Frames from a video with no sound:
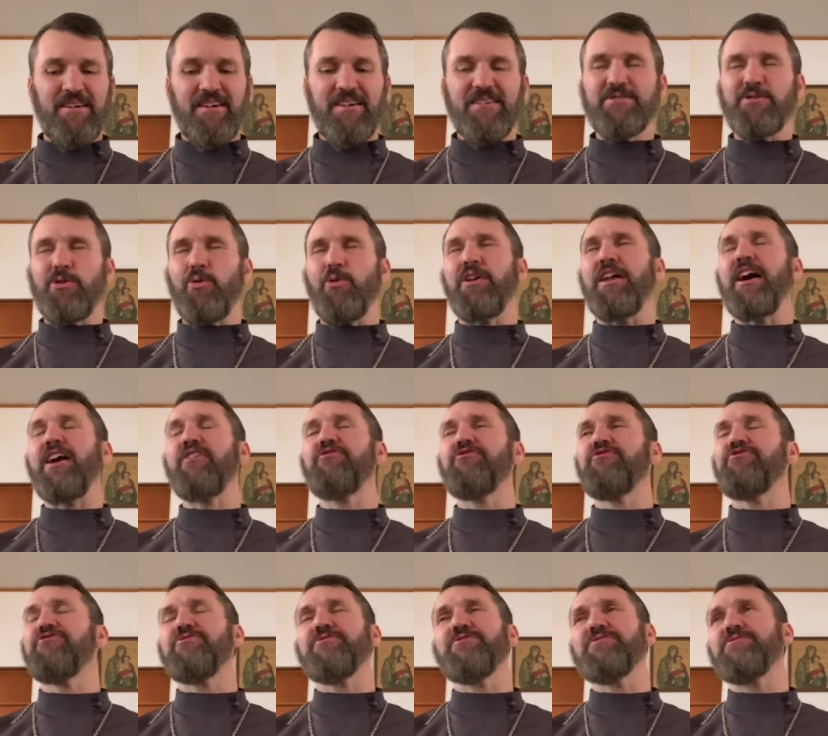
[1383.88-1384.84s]
So we're not
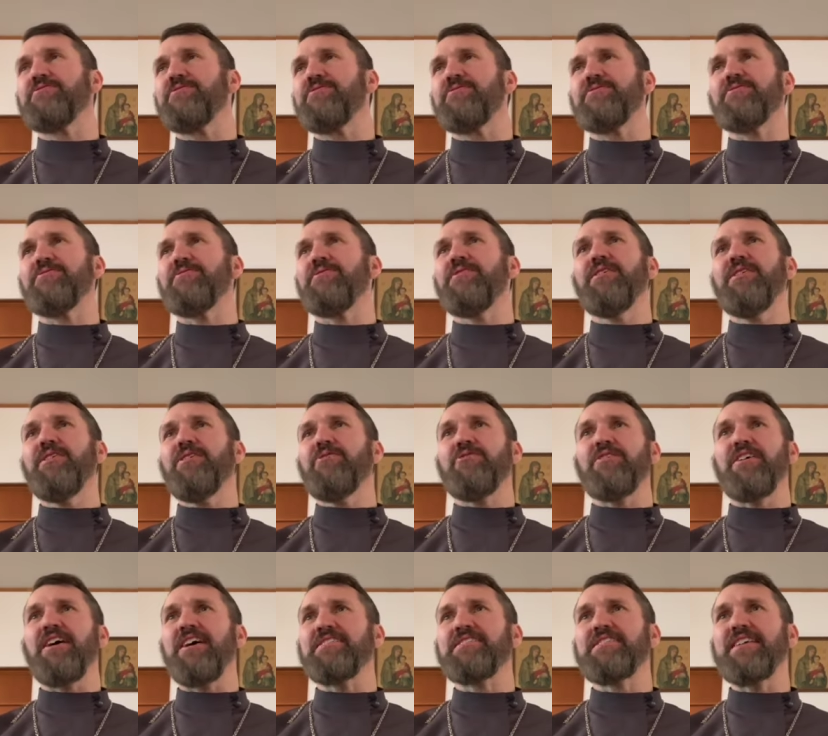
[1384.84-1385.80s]
we're
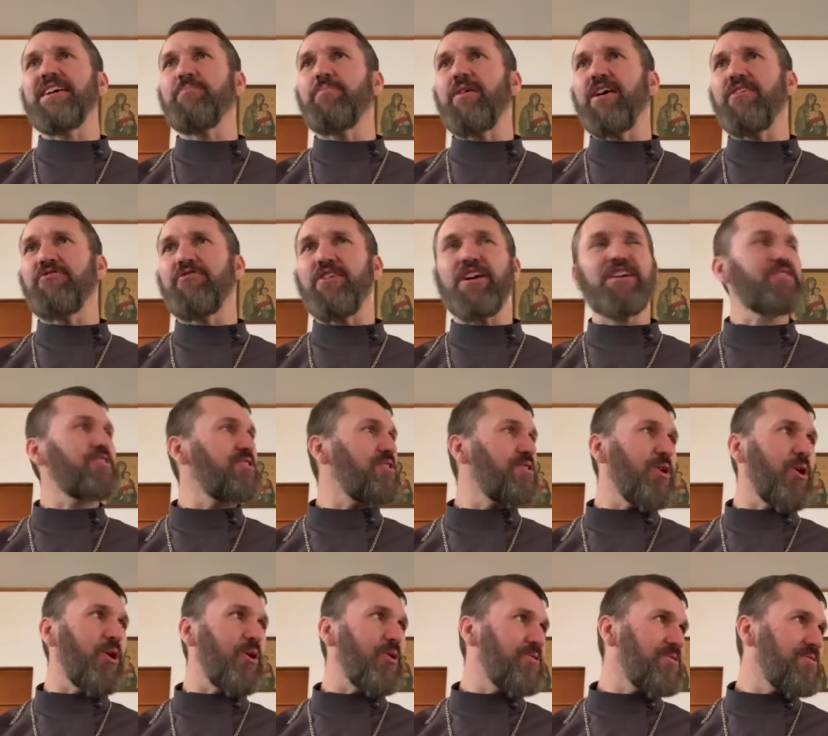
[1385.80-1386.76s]
not saved by faith
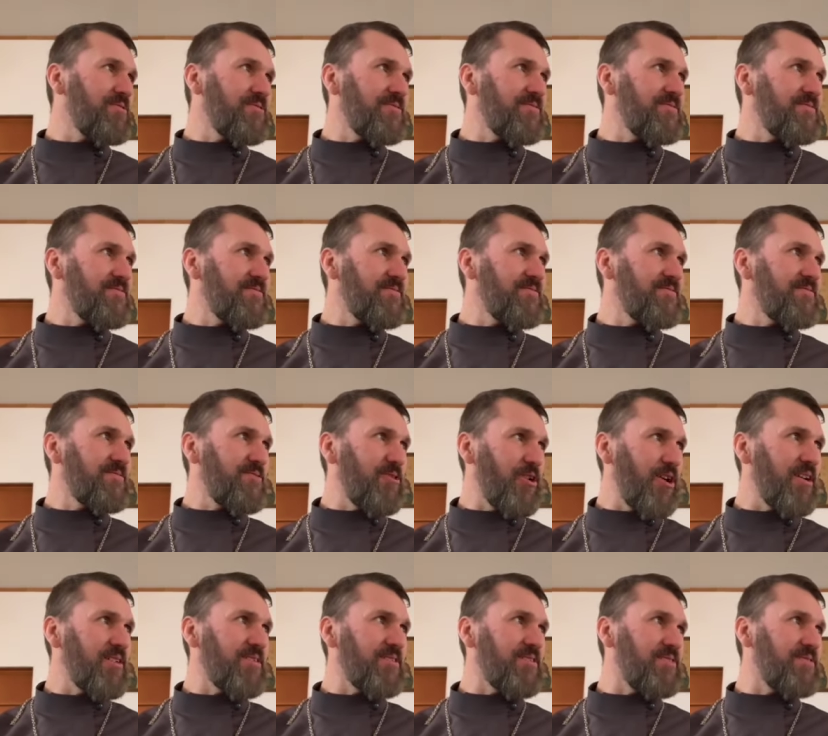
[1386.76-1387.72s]
alone,
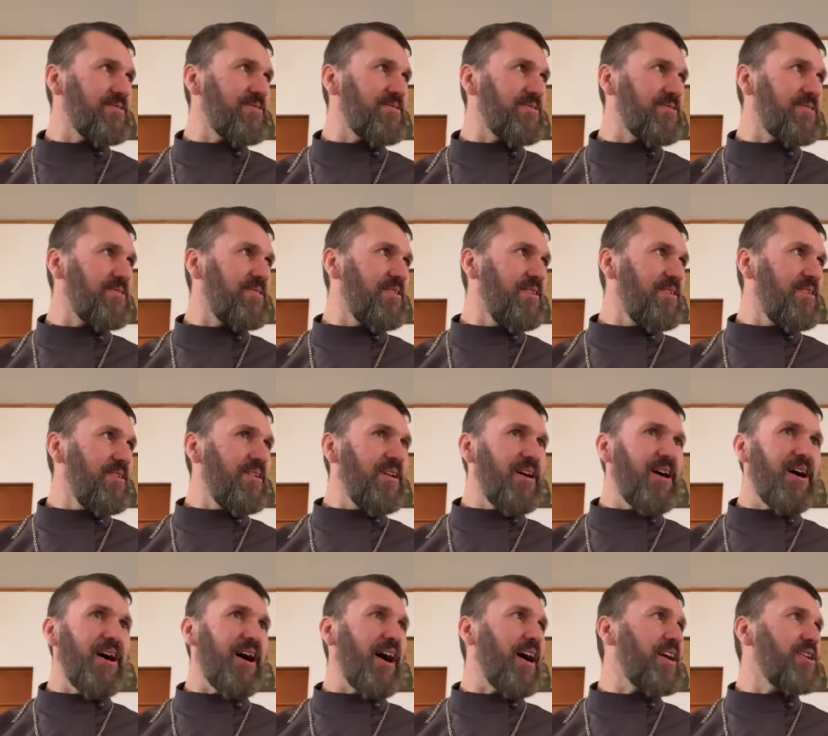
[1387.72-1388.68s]
right? Because
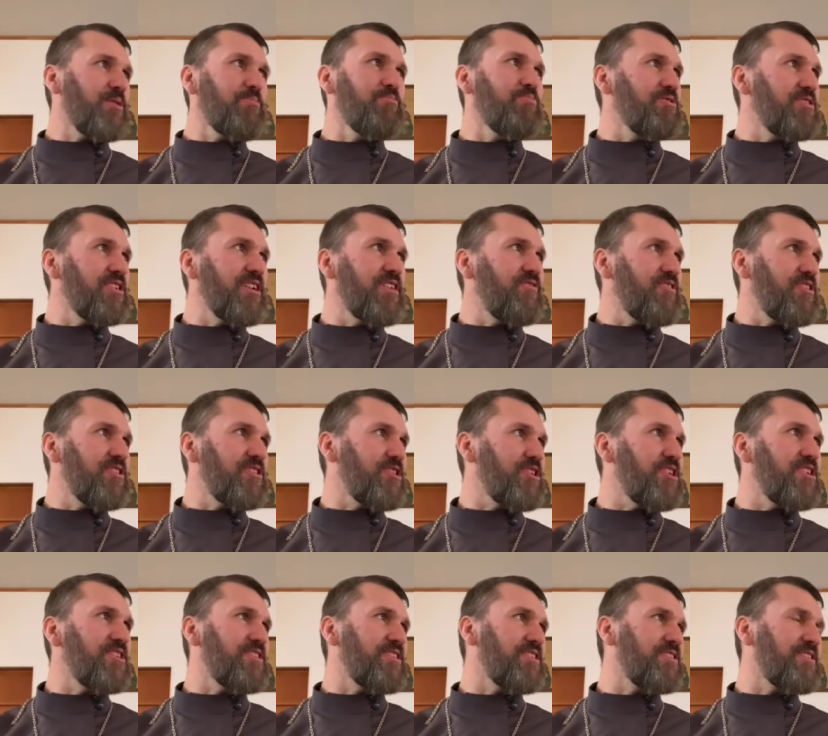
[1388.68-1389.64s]
uh, I can believe in
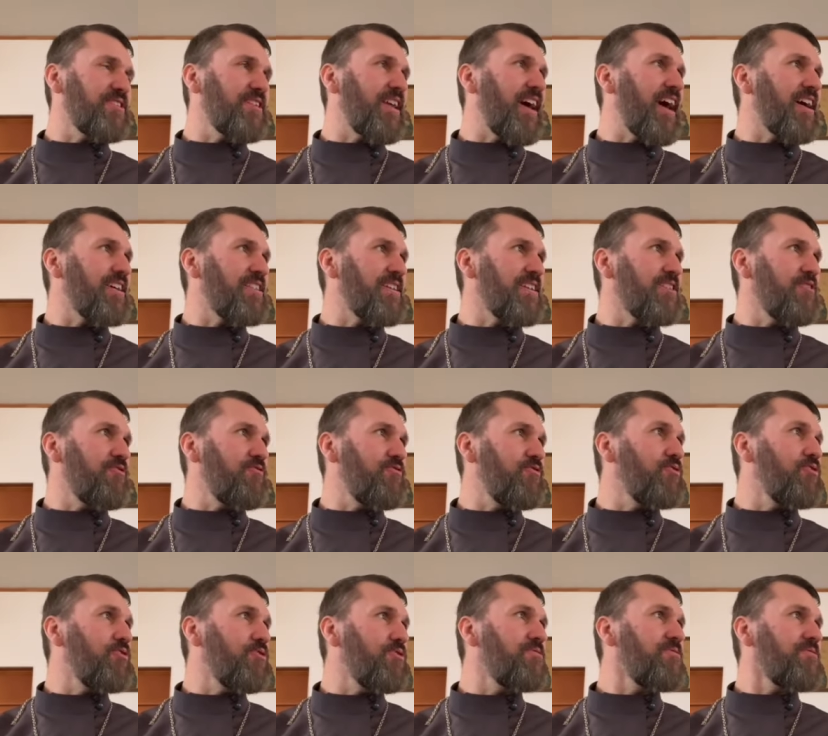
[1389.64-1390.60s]
Jesus and act like a
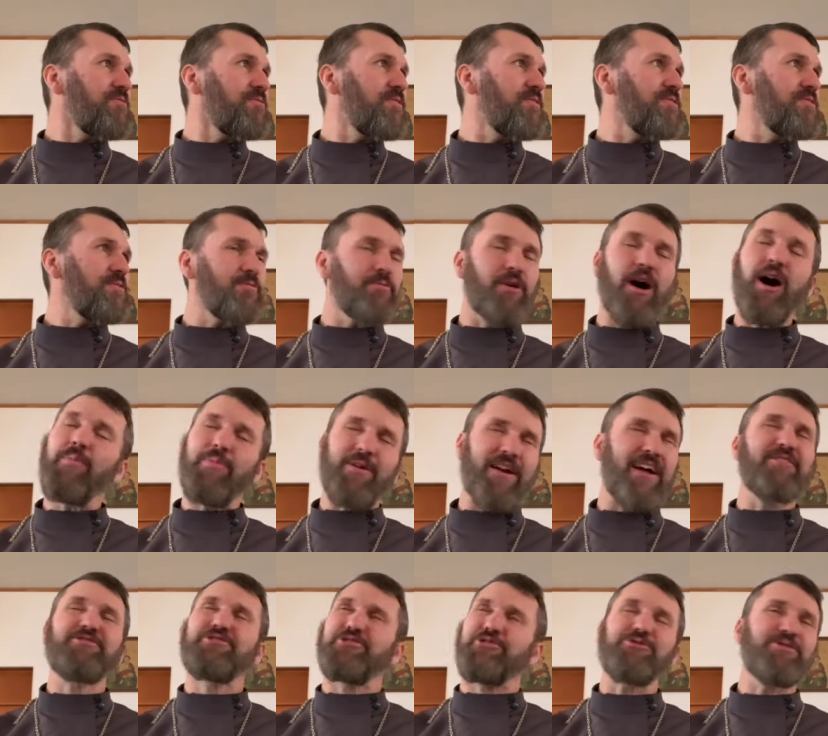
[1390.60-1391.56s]
fool. no, but
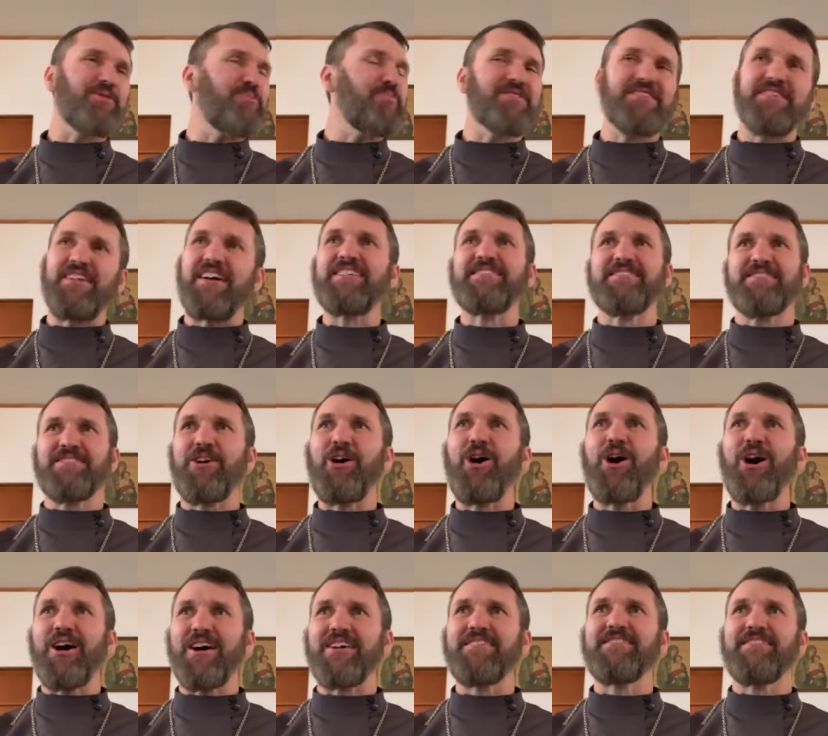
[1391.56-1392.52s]
I truly believe that's
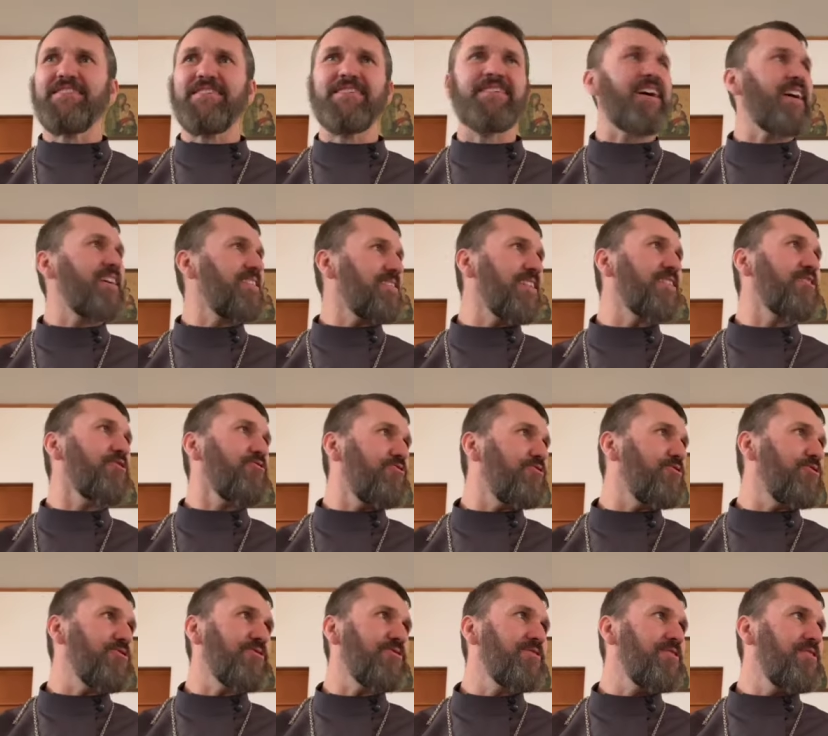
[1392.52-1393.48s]
God and act like a
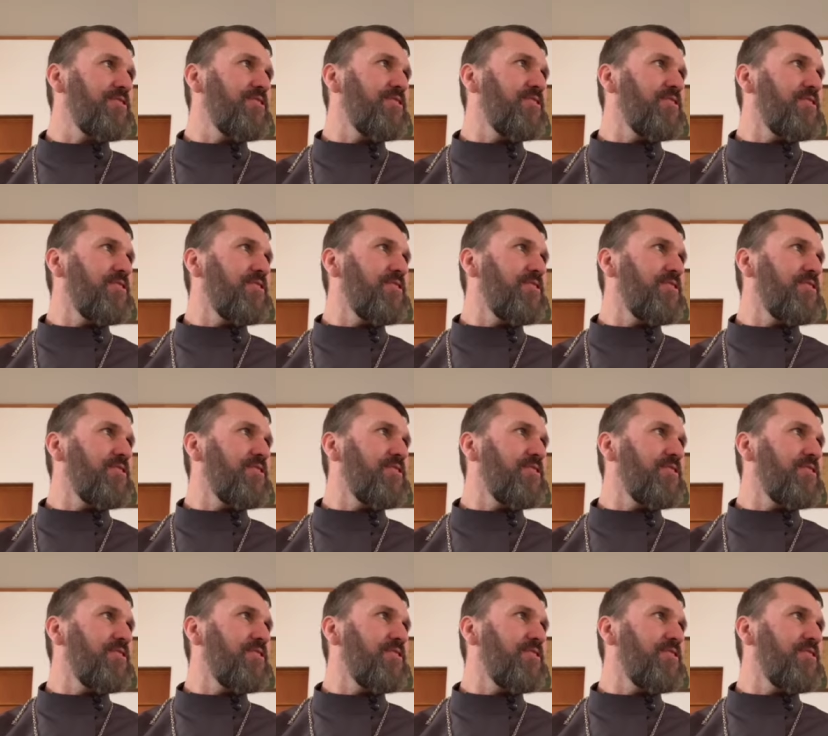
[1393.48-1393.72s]
fool. That's like a